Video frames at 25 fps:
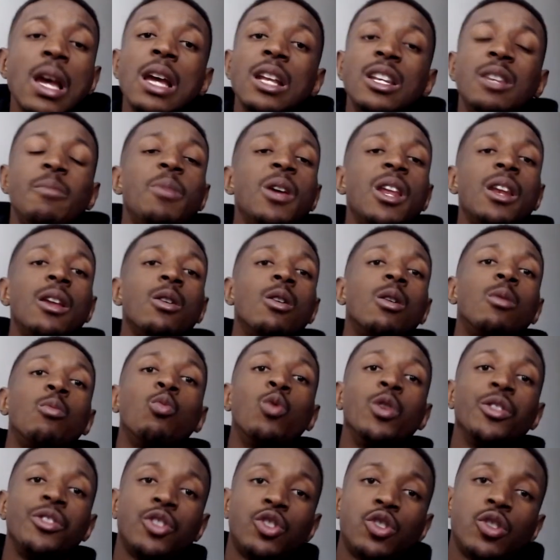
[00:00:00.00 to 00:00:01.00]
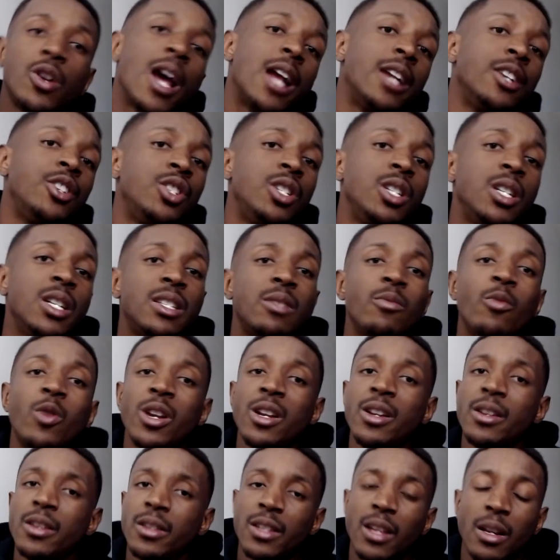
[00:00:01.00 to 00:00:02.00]
depending on what the strategy is and what
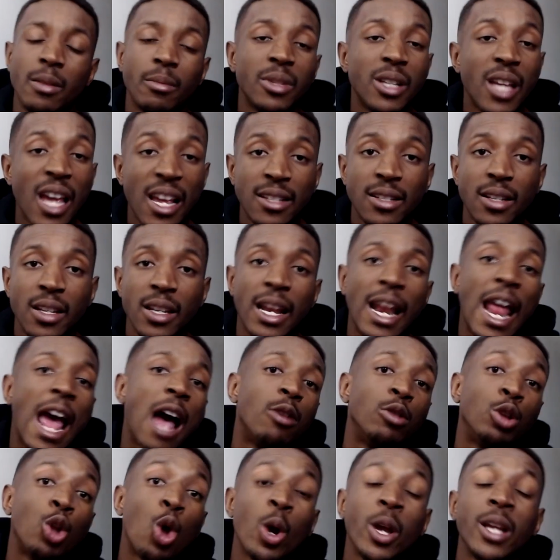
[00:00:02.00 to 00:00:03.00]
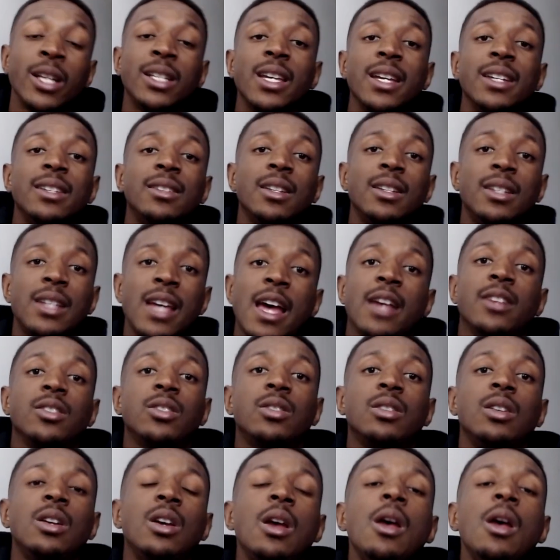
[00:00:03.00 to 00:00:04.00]
it is that I'm testing and how long it takes to test.